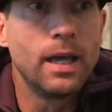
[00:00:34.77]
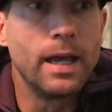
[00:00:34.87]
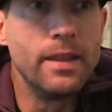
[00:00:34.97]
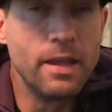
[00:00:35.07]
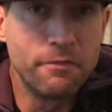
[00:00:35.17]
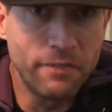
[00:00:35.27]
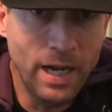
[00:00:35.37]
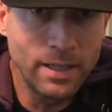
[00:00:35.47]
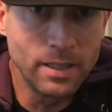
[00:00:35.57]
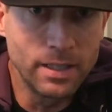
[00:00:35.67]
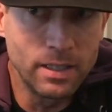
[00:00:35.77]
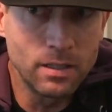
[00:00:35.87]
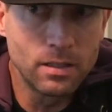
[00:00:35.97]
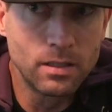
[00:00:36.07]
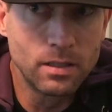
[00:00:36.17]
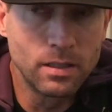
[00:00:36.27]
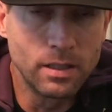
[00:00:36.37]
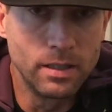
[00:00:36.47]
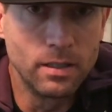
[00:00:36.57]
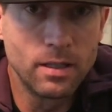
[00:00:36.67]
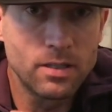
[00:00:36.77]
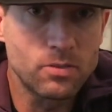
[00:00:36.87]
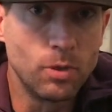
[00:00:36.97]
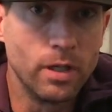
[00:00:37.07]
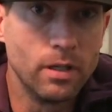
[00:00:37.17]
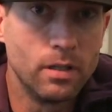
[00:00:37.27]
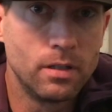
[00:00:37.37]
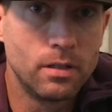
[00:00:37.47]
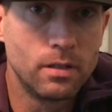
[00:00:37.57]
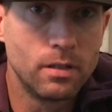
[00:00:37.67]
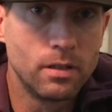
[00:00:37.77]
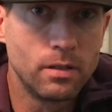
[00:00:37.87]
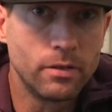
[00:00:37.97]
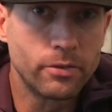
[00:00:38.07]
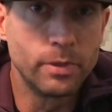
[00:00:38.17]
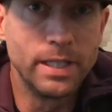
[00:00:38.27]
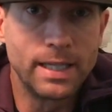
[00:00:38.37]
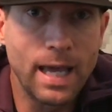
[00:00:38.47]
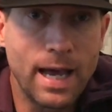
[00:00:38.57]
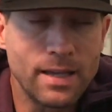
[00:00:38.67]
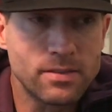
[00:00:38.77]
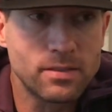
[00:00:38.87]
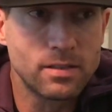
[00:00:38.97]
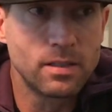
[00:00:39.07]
And then finally, into this one, the 3D cast.